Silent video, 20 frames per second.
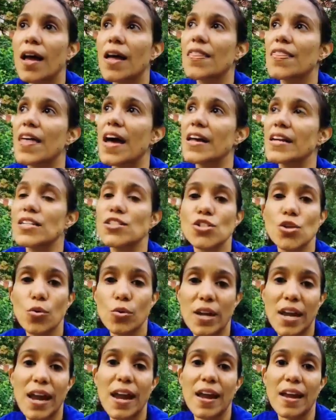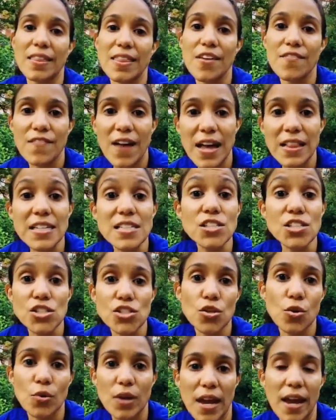that it's okay, that violence
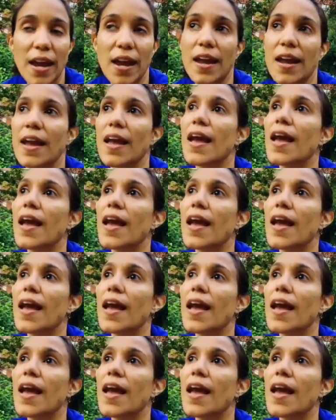is okay,